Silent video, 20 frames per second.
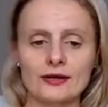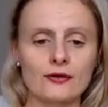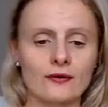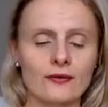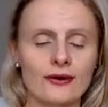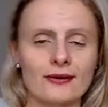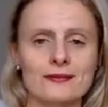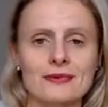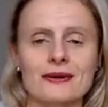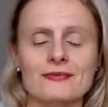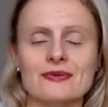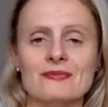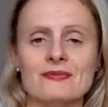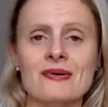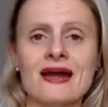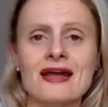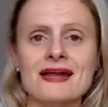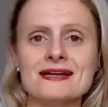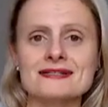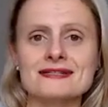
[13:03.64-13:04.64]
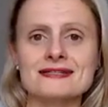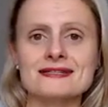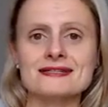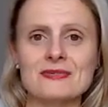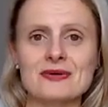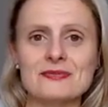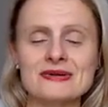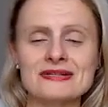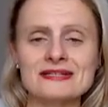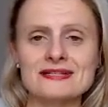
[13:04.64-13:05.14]
know I might be biased, I'm
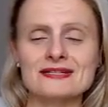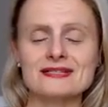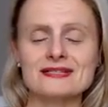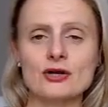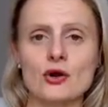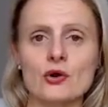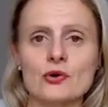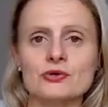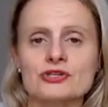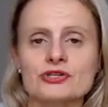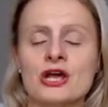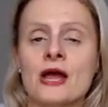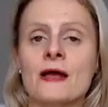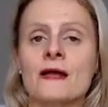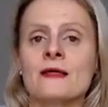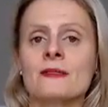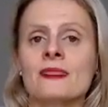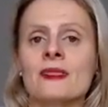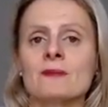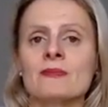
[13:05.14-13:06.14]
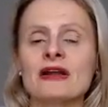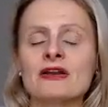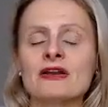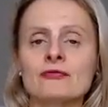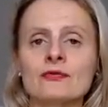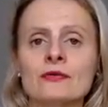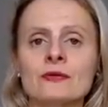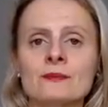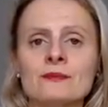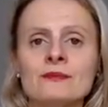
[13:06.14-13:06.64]
a business coach, but
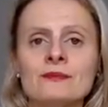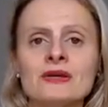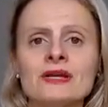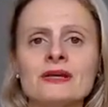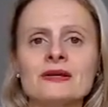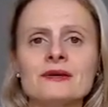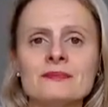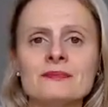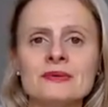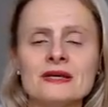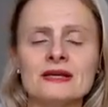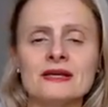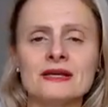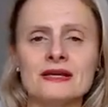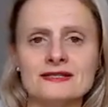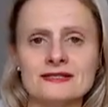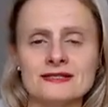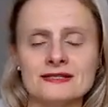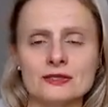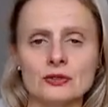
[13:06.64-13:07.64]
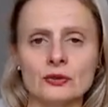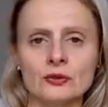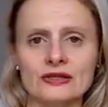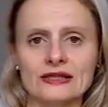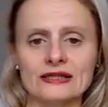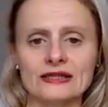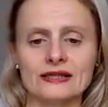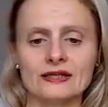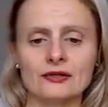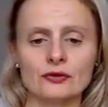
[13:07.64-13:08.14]
for me, being a CEO
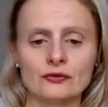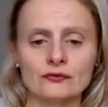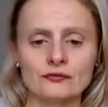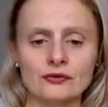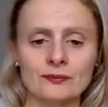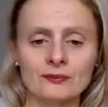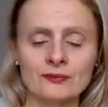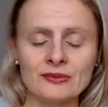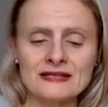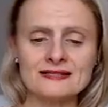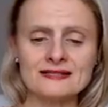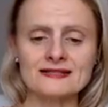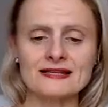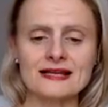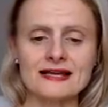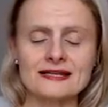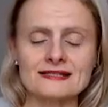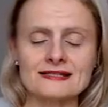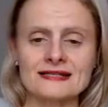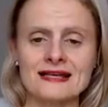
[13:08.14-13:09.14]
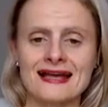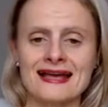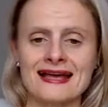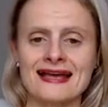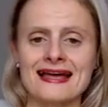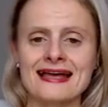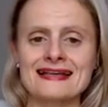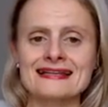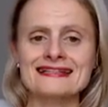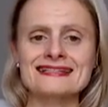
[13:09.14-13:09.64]
and leader of your business,
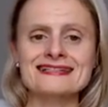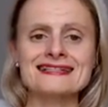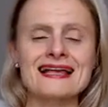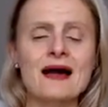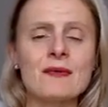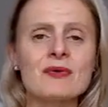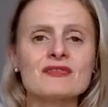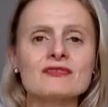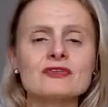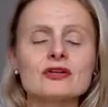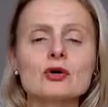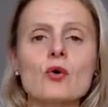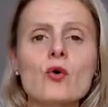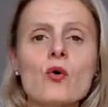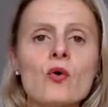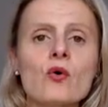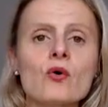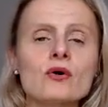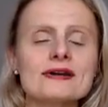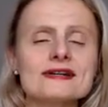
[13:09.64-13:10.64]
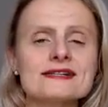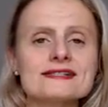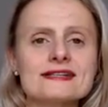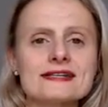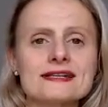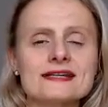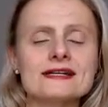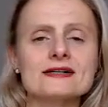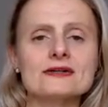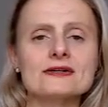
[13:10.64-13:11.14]
some of the core
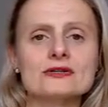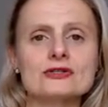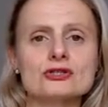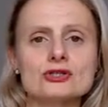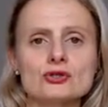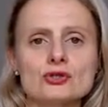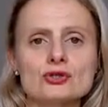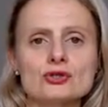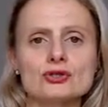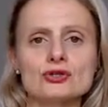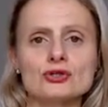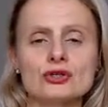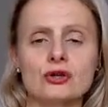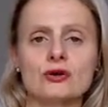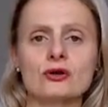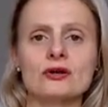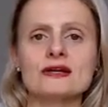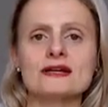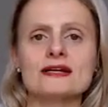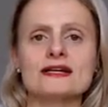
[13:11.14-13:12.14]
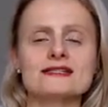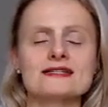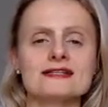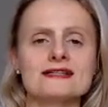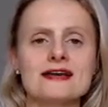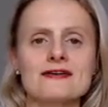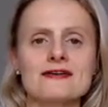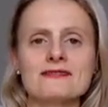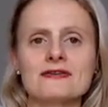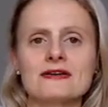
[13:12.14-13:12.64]
skills you should learn is
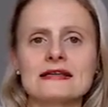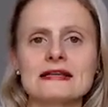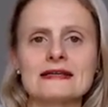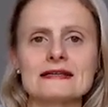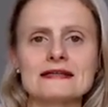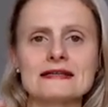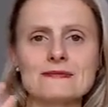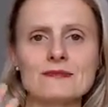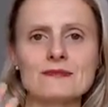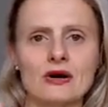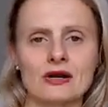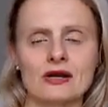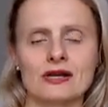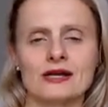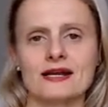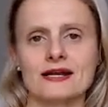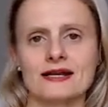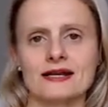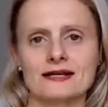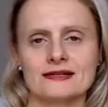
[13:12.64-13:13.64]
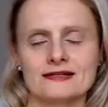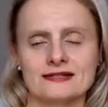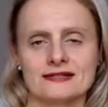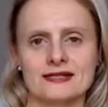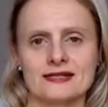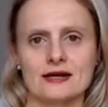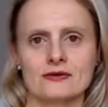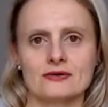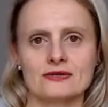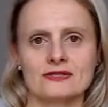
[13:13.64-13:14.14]
definitely marketing and
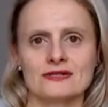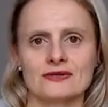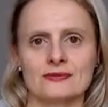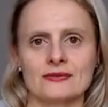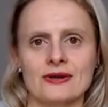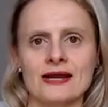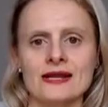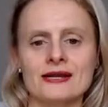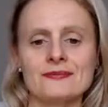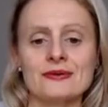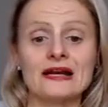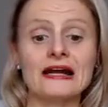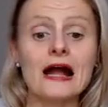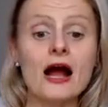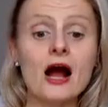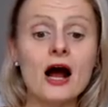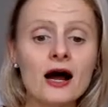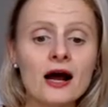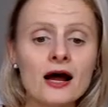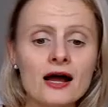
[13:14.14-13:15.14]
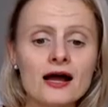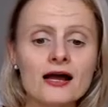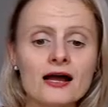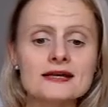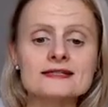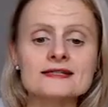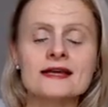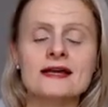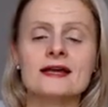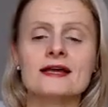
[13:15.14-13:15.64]
sales, right?
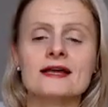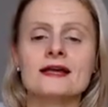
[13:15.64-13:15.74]
Because